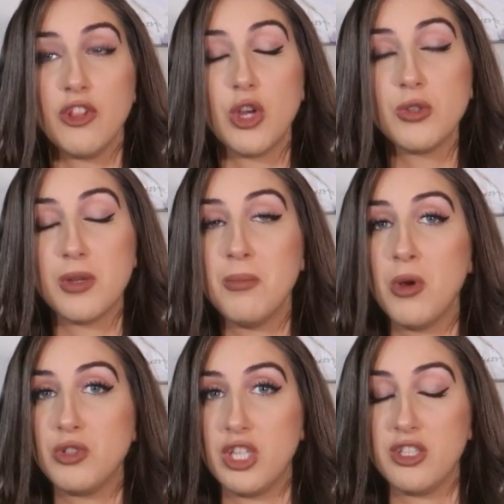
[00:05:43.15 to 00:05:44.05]
Those
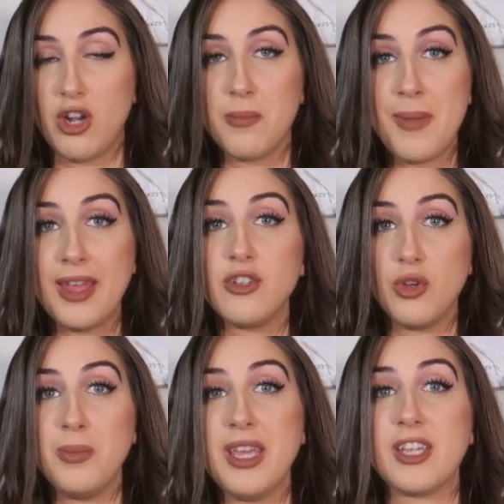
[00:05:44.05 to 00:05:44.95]
emotions are meant
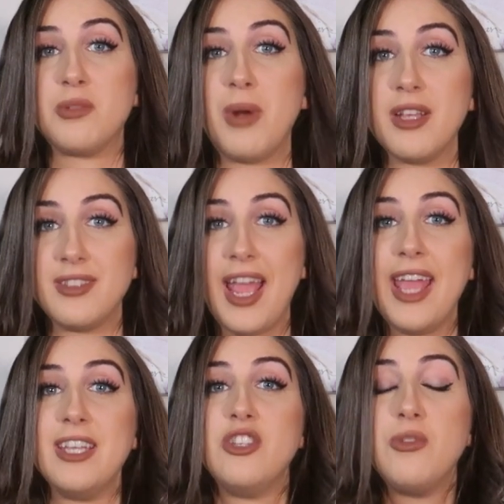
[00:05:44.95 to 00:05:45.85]
to be expressed
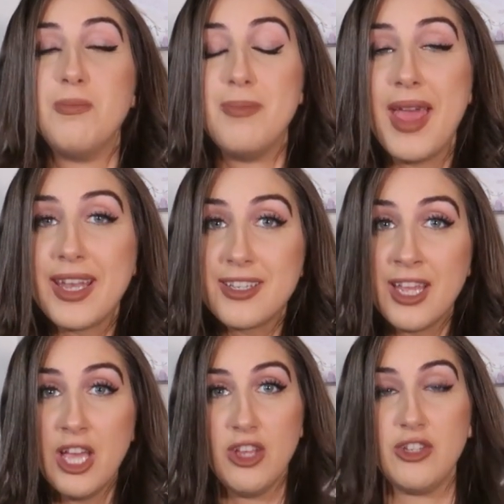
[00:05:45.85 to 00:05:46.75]
and
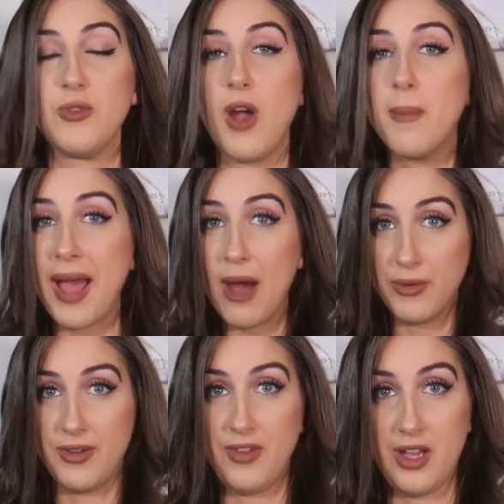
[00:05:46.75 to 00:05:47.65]
meant to come
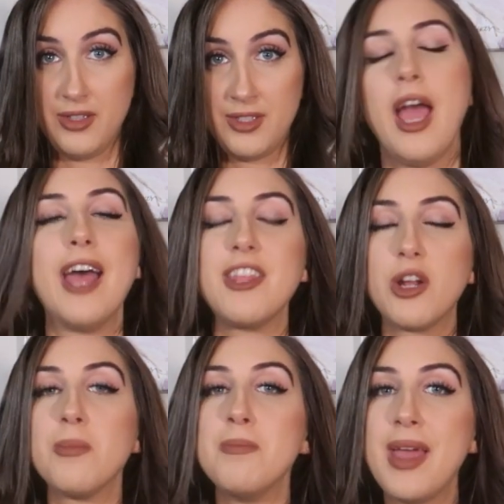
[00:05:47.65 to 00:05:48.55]
out of us. And they
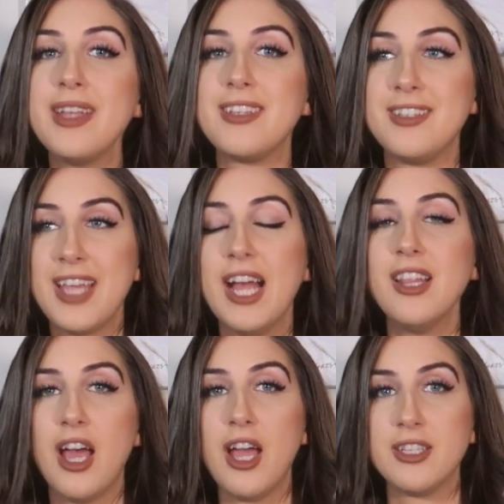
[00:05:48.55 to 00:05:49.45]
are meant to
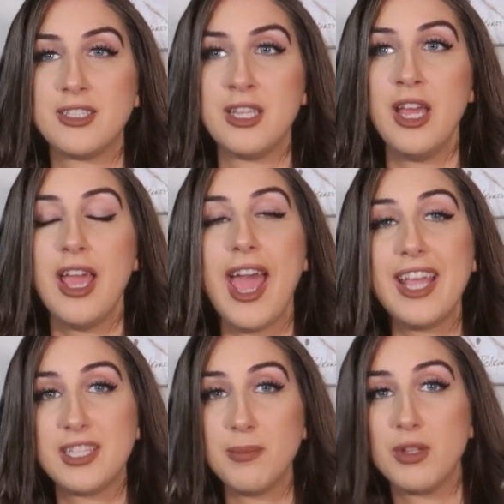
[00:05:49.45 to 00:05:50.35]
tell us,
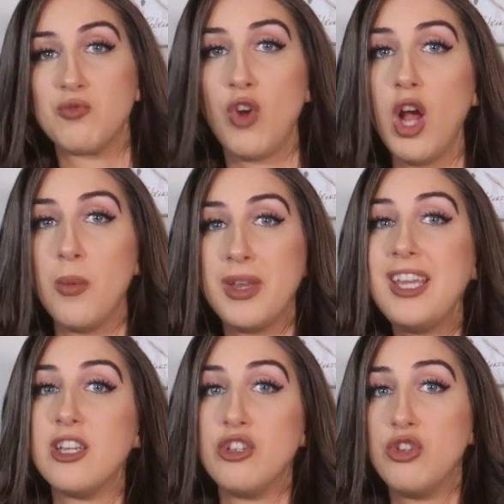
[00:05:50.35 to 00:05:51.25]
hey, something's wrong and we
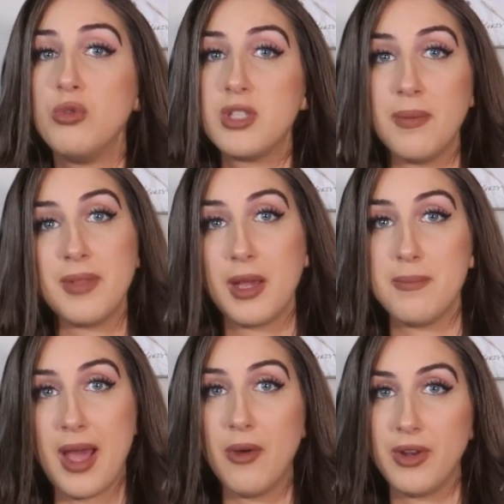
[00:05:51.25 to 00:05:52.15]
need to do something
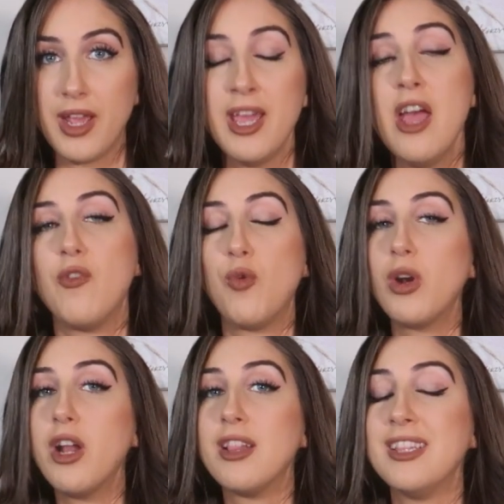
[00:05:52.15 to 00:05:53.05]
about it. If
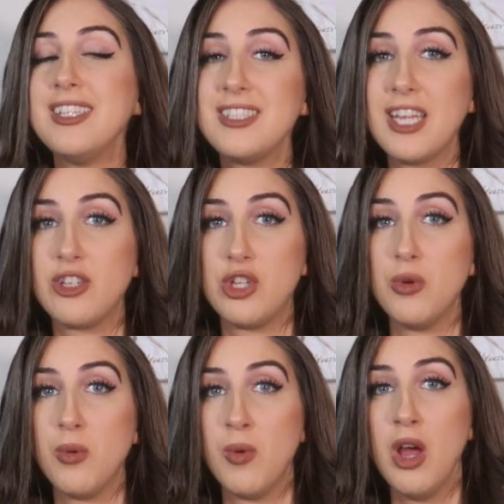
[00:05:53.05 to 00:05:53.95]
we're not listening
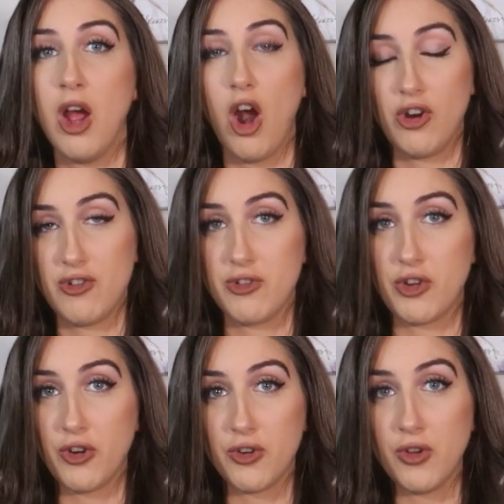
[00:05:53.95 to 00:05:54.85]
to our
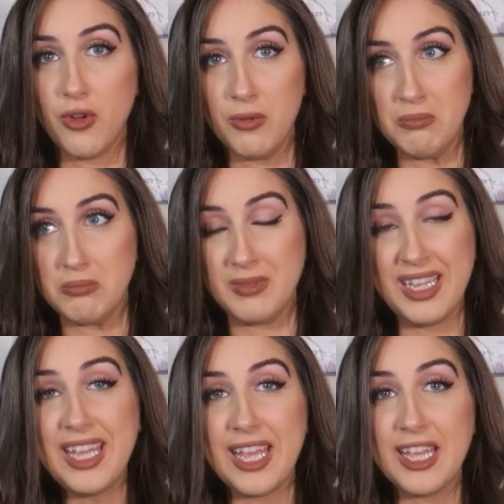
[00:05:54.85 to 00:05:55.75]
internal
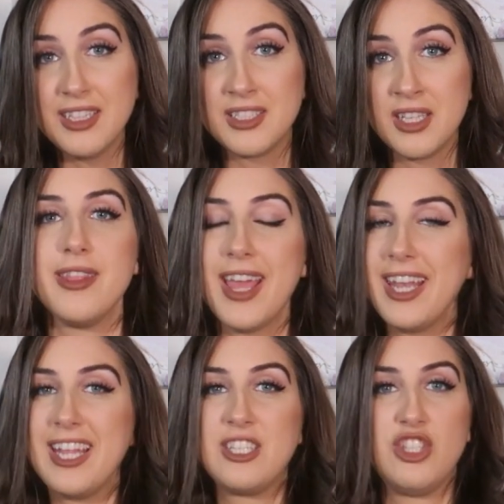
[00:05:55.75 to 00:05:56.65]
needs,
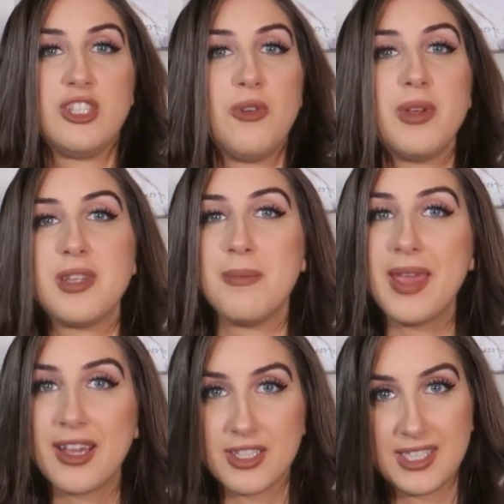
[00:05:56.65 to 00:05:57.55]
then it's just going to
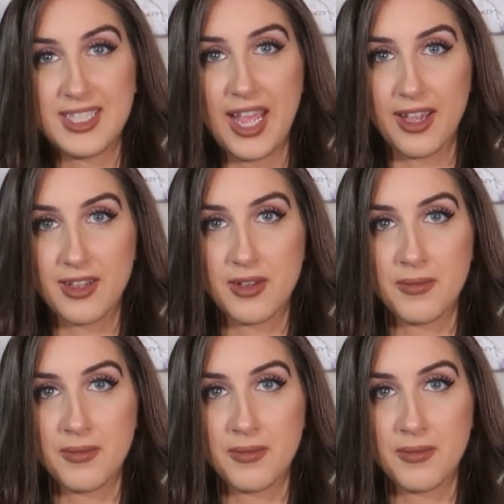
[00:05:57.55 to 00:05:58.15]
make us sick.